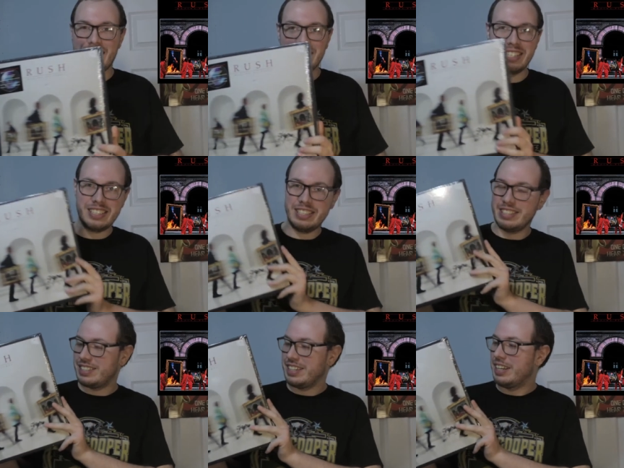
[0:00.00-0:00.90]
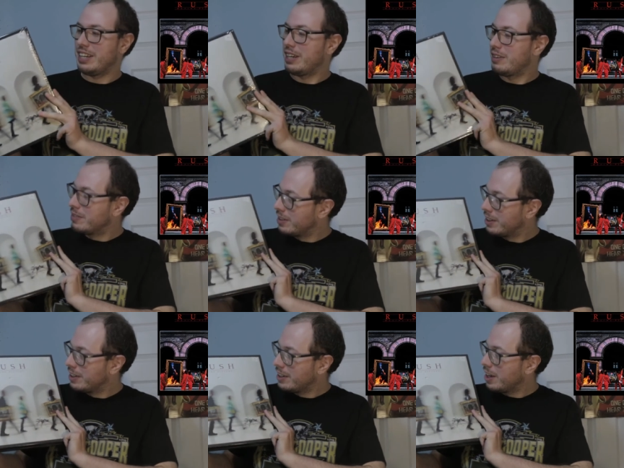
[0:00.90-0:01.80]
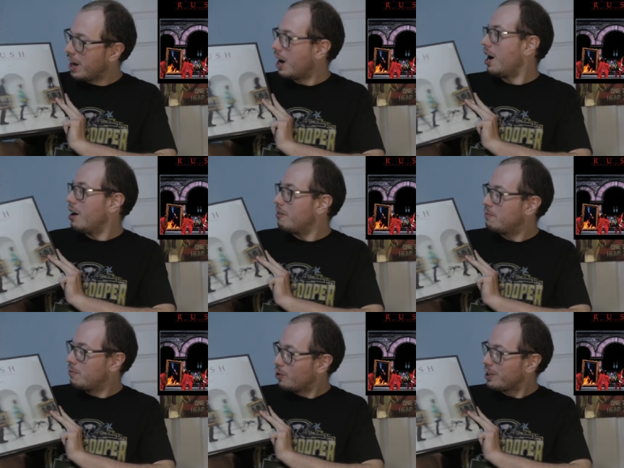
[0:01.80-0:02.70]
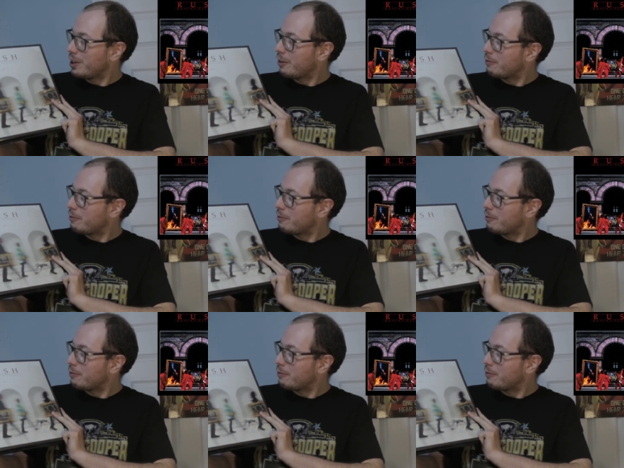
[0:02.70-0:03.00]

this is the uh, 40th